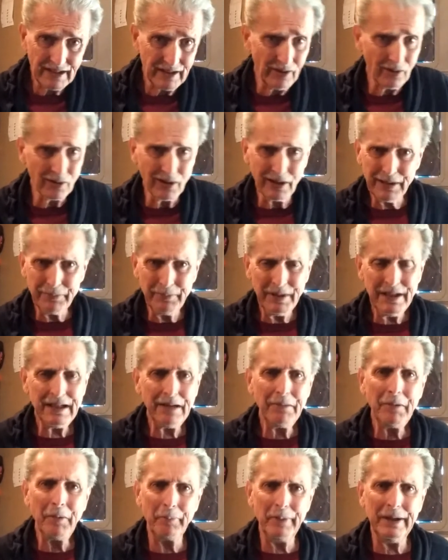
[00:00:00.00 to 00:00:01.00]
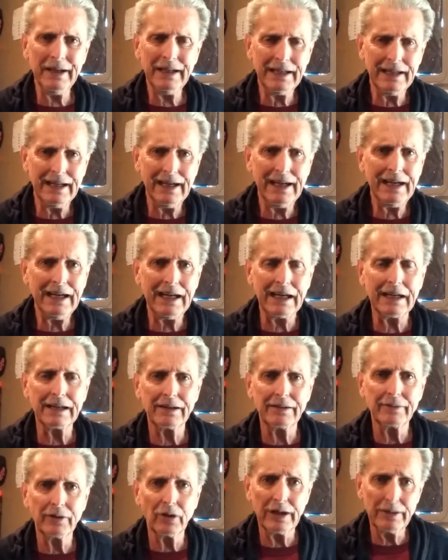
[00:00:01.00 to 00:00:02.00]
you know, look at me. I'm a big
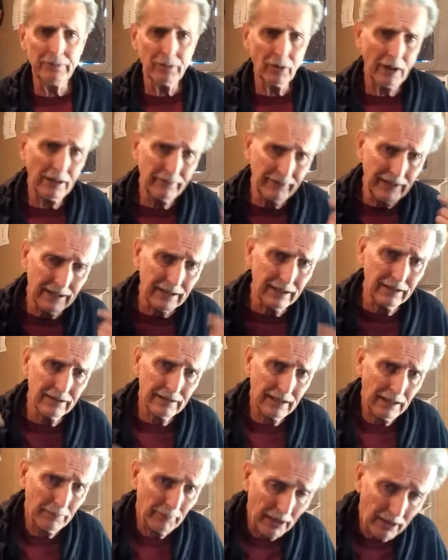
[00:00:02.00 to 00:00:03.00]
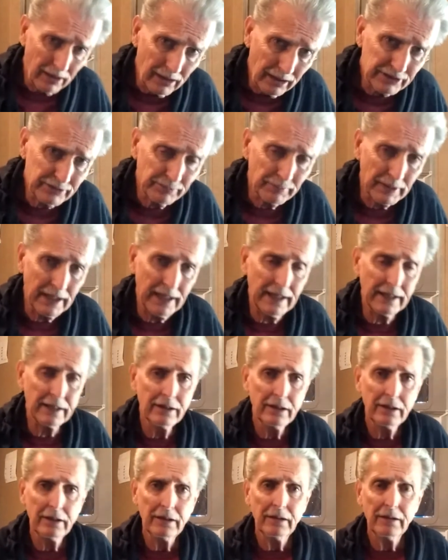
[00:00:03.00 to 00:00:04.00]
guy. You know, I've got a, I'm a hunchback,
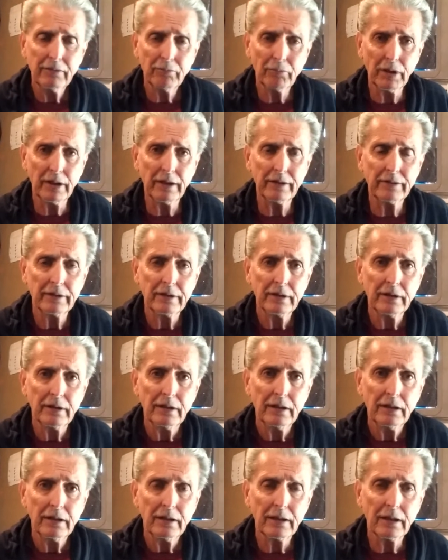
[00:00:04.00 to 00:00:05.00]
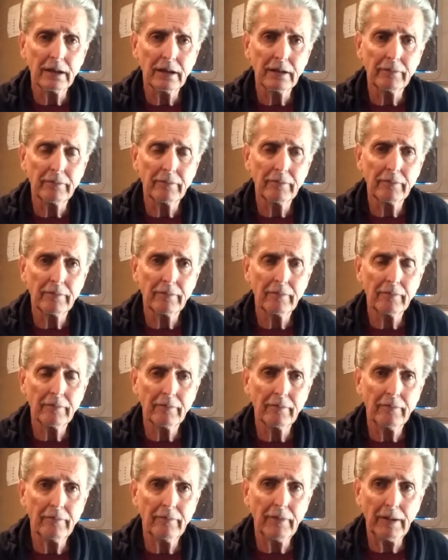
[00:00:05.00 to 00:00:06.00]
but uh,
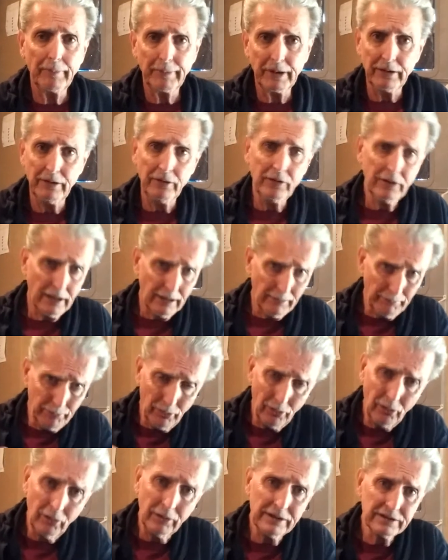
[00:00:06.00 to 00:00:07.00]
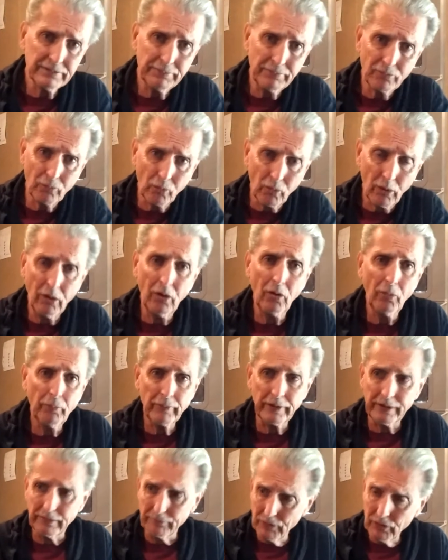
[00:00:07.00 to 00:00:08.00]
I mean, you got to pull this
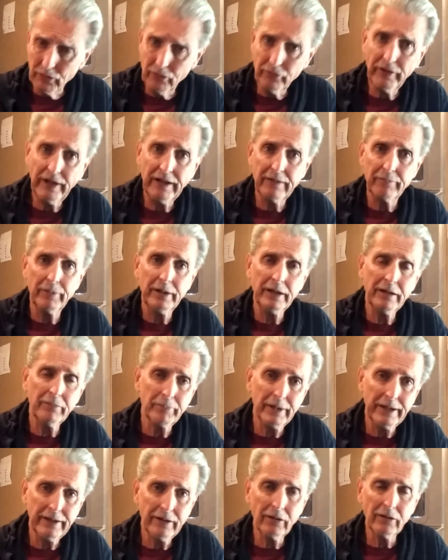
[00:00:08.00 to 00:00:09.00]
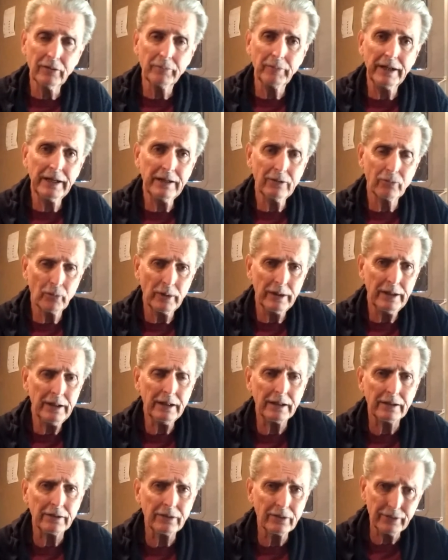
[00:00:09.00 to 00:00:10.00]
rope and move that big bell to make it
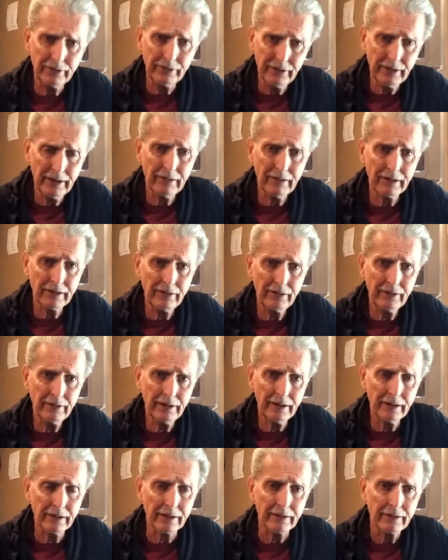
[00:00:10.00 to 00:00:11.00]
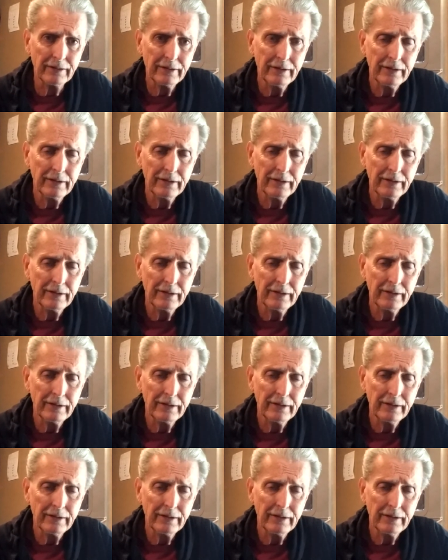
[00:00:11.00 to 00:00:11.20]
ring. You know, you gotta, you gotta,